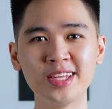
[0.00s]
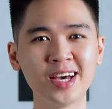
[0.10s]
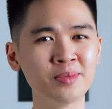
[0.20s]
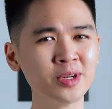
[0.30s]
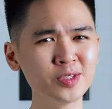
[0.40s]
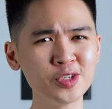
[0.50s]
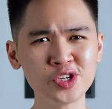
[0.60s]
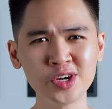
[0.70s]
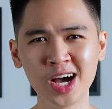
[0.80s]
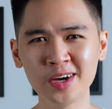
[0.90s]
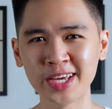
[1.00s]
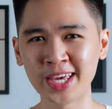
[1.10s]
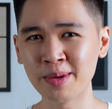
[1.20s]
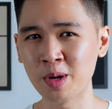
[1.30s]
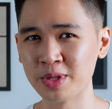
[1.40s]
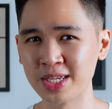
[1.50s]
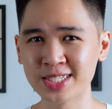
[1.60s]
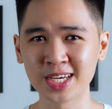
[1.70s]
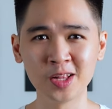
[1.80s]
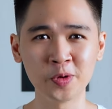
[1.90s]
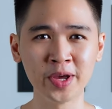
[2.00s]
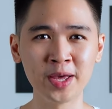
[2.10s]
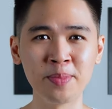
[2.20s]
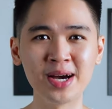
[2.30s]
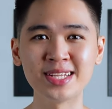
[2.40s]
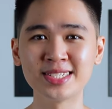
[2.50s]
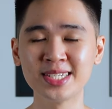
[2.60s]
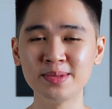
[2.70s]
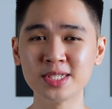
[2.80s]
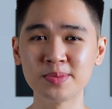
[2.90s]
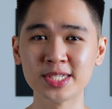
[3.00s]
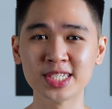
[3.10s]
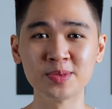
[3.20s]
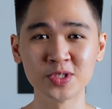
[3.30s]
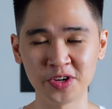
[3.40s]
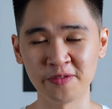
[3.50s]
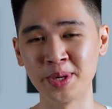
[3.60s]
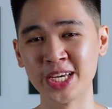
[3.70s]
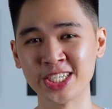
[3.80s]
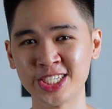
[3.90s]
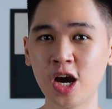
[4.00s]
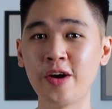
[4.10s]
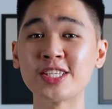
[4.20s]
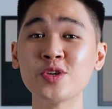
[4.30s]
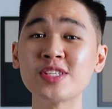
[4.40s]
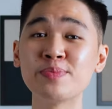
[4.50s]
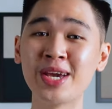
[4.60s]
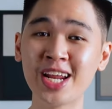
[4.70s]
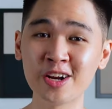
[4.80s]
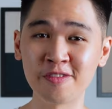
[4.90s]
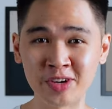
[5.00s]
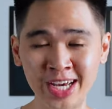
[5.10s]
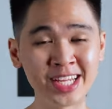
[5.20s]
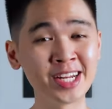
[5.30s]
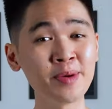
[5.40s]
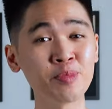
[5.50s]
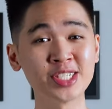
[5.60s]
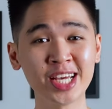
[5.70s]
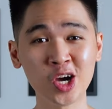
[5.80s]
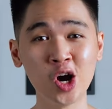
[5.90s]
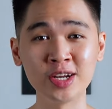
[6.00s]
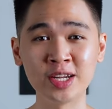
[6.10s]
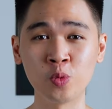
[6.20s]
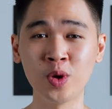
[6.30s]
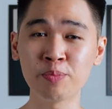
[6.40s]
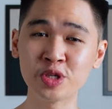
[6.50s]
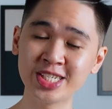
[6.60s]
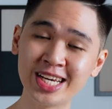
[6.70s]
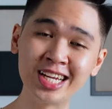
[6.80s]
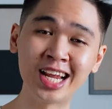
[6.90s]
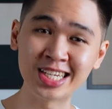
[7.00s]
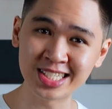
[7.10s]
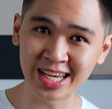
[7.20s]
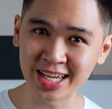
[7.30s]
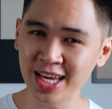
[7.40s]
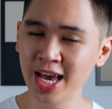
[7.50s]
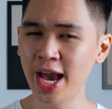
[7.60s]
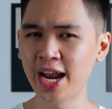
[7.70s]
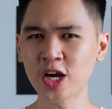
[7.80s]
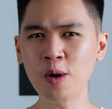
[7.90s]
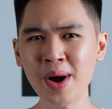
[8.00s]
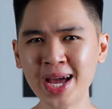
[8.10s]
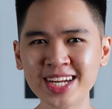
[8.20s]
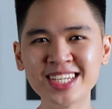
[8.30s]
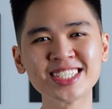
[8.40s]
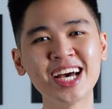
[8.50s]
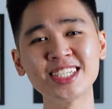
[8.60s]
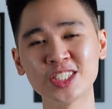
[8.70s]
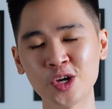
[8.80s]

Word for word: Yeah, I'm not too sure how they came up with this colorway, but it seems to be some sort of beige. Alright, so it's made out of ninety-nine percent cotton and one percent elastane, and I got mine in a size